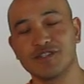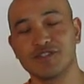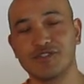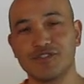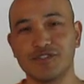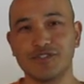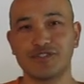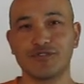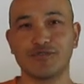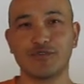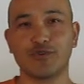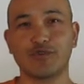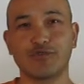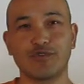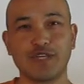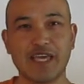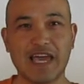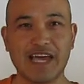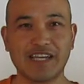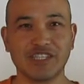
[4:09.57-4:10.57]
used for
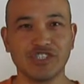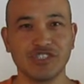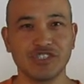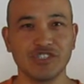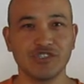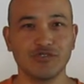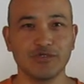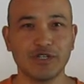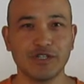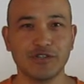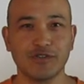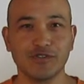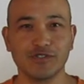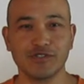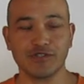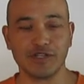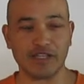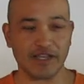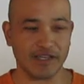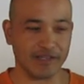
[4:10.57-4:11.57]
reaction drills,
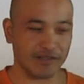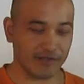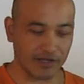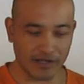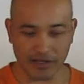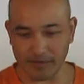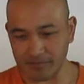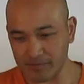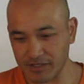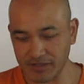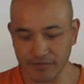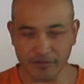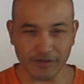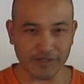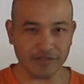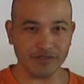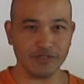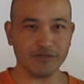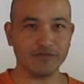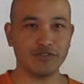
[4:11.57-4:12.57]
like
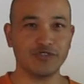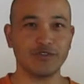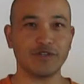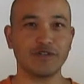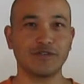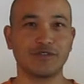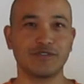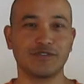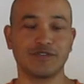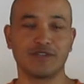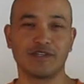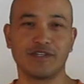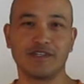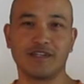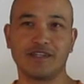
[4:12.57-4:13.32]
defensive drills.